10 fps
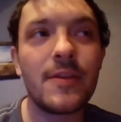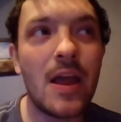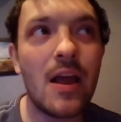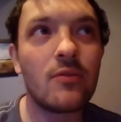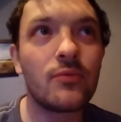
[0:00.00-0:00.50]

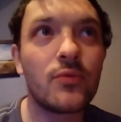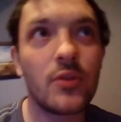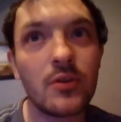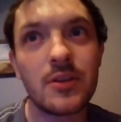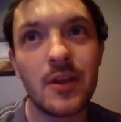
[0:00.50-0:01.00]
Now, for
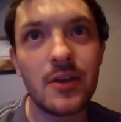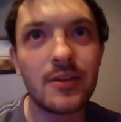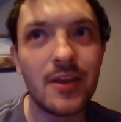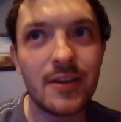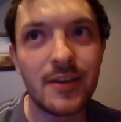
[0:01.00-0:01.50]
those that you're
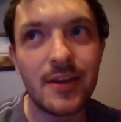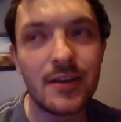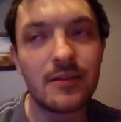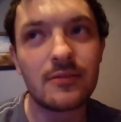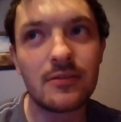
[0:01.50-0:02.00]

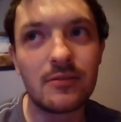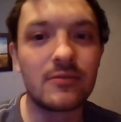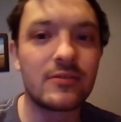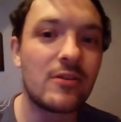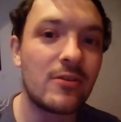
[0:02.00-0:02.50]
thinking,
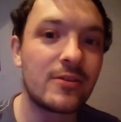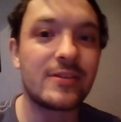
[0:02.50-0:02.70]
oh god,